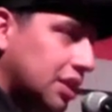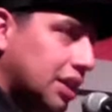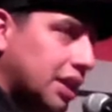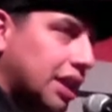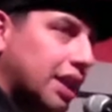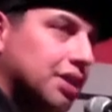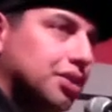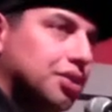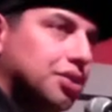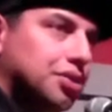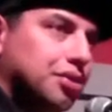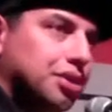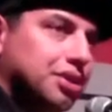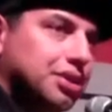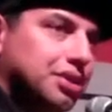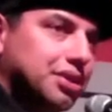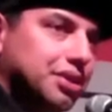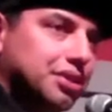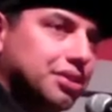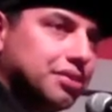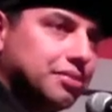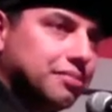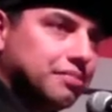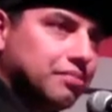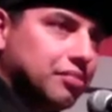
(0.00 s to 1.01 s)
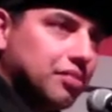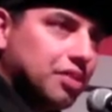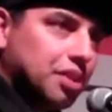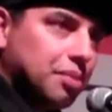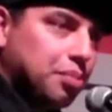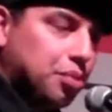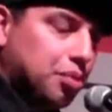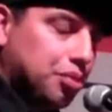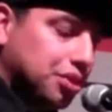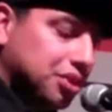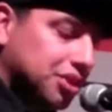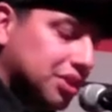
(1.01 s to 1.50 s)
At Joyce's, the
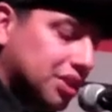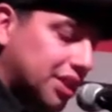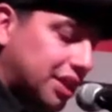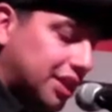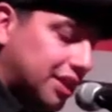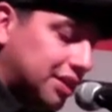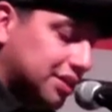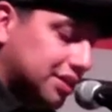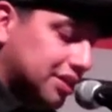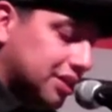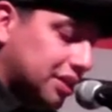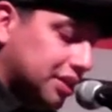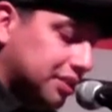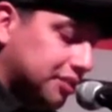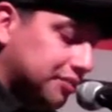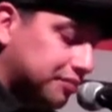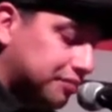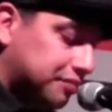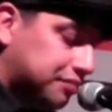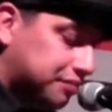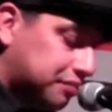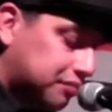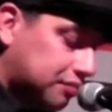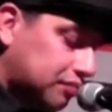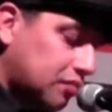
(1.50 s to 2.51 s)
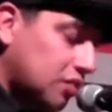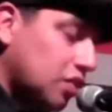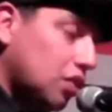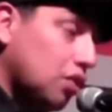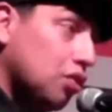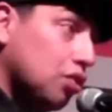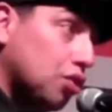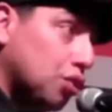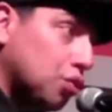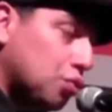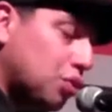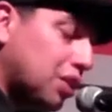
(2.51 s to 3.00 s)
porch light is on
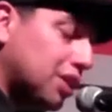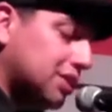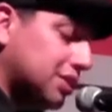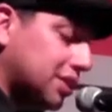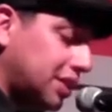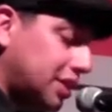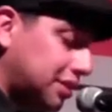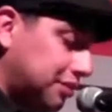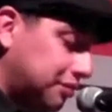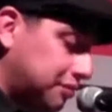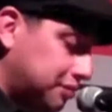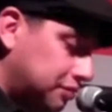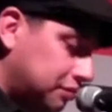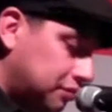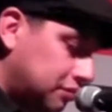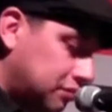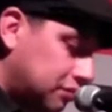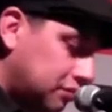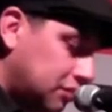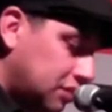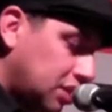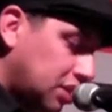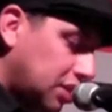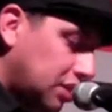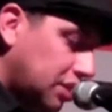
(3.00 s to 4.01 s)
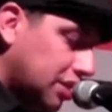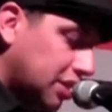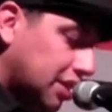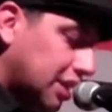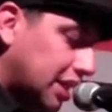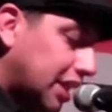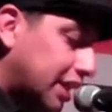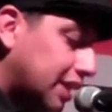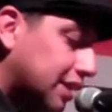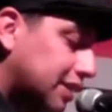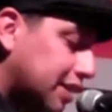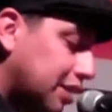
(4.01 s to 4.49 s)
or was on.
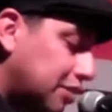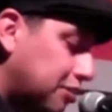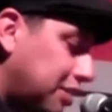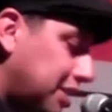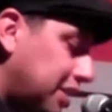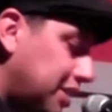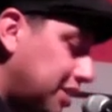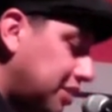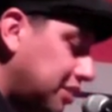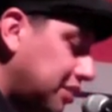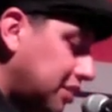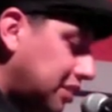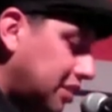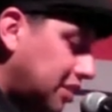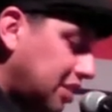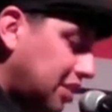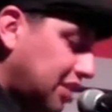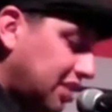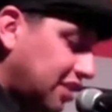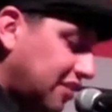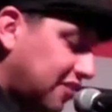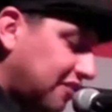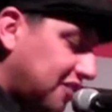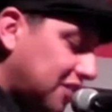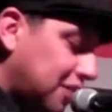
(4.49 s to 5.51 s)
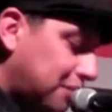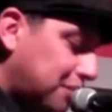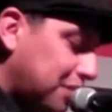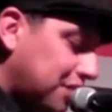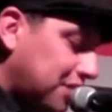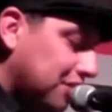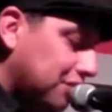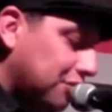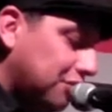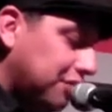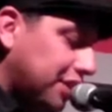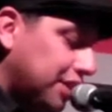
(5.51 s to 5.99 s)
Gaeta waited,
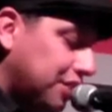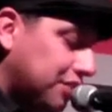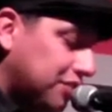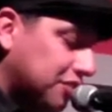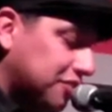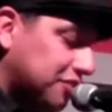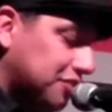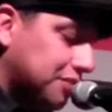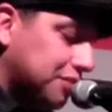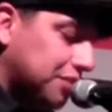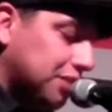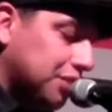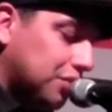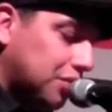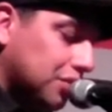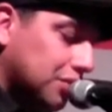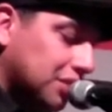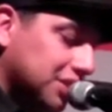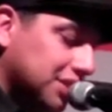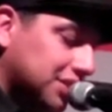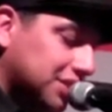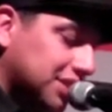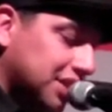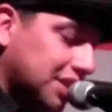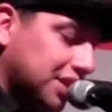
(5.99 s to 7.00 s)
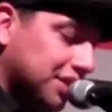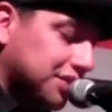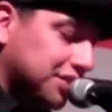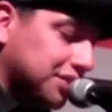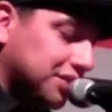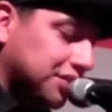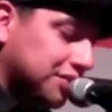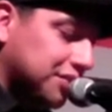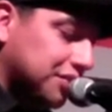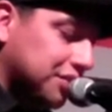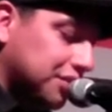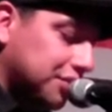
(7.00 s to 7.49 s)
flipping the radio from the oldie
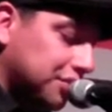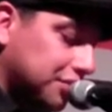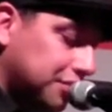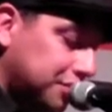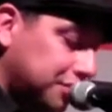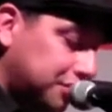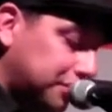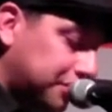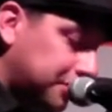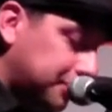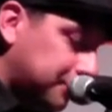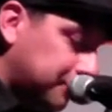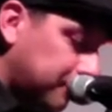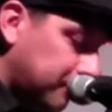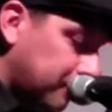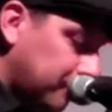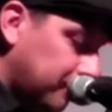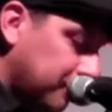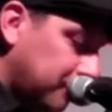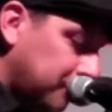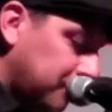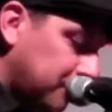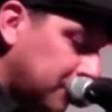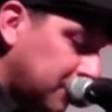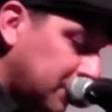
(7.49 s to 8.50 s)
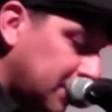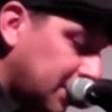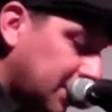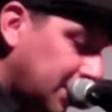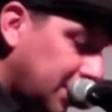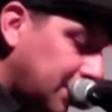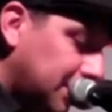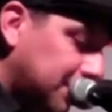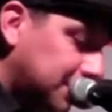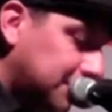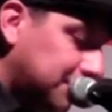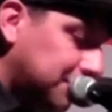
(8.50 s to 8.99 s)
station to the news.
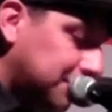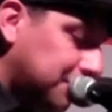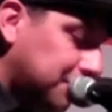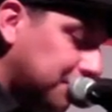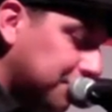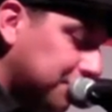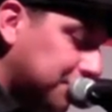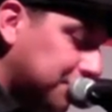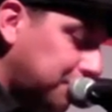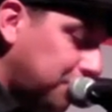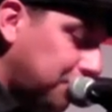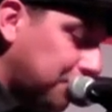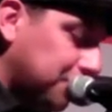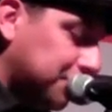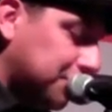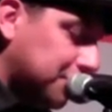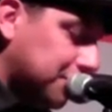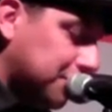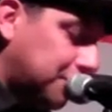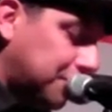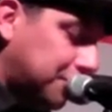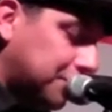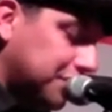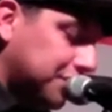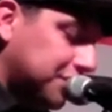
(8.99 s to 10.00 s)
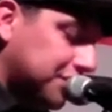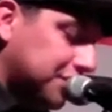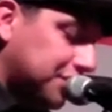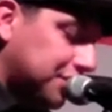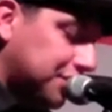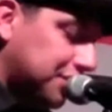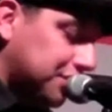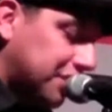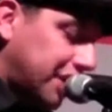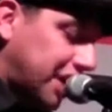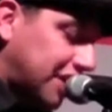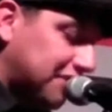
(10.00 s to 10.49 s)
He listened to the sports scores and the
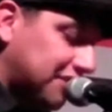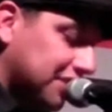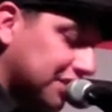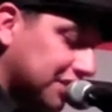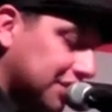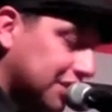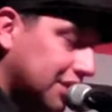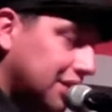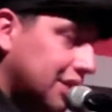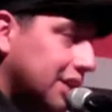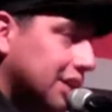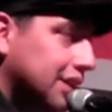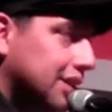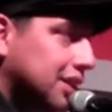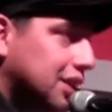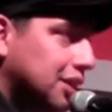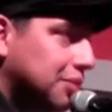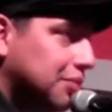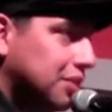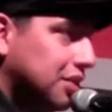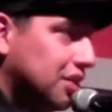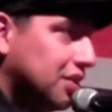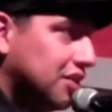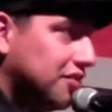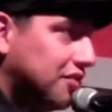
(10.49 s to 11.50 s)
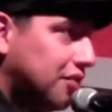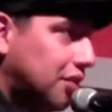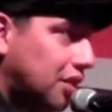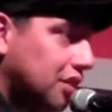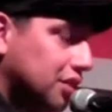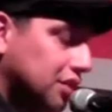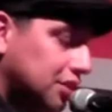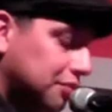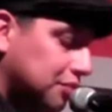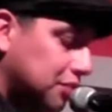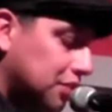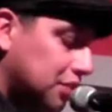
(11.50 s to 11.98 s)
traffic, keeping the
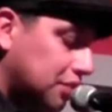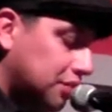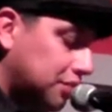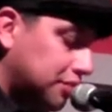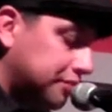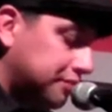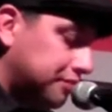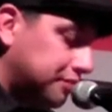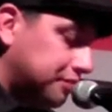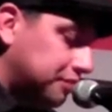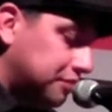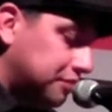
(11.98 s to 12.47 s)
volume low.